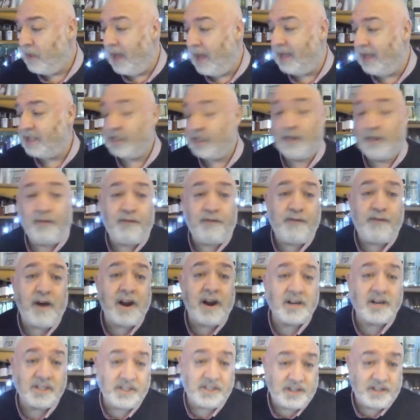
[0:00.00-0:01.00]
It's the
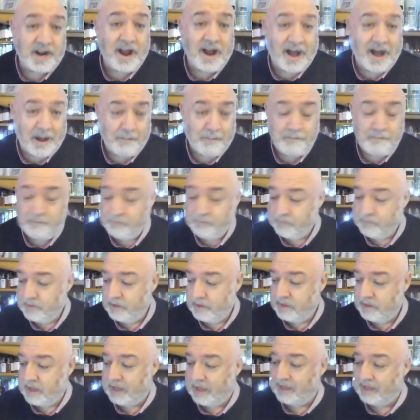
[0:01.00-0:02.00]
first dram
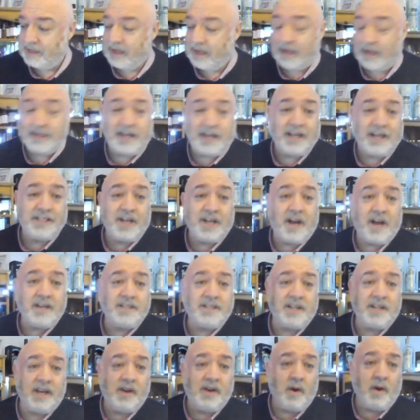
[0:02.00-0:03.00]
that has
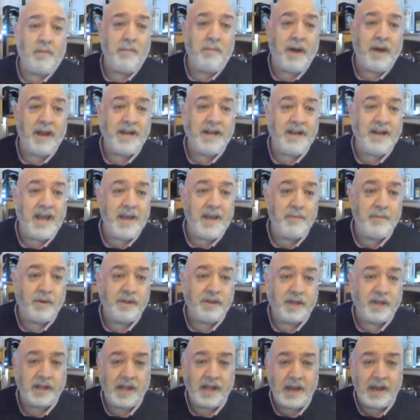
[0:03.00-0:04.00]
actually got my name
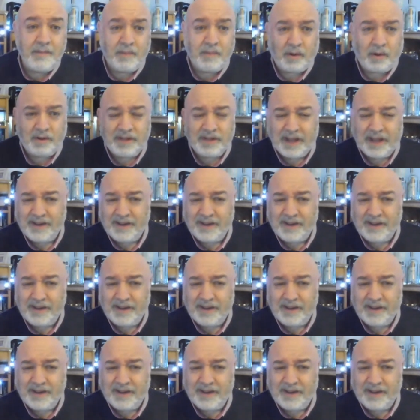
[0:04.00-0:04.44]
on the label.